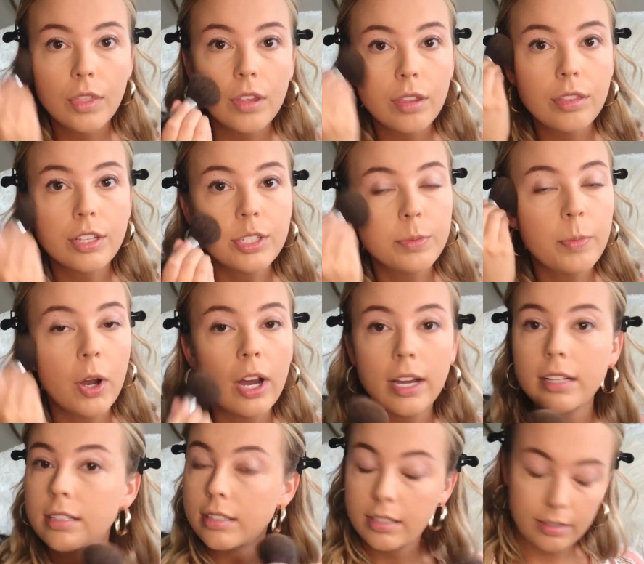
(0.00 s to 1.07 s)
the
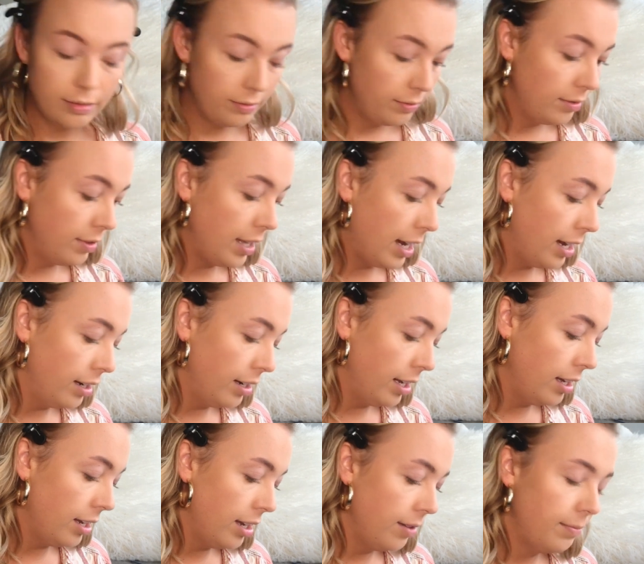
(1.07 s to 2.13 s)
spots that
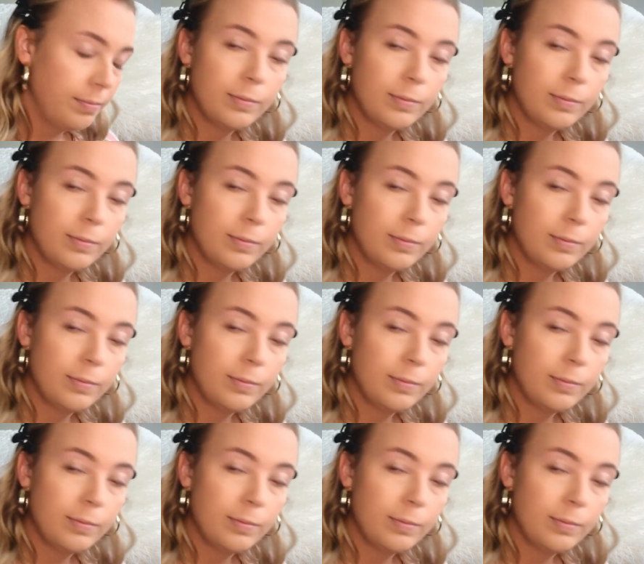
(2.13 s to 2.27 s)
need it.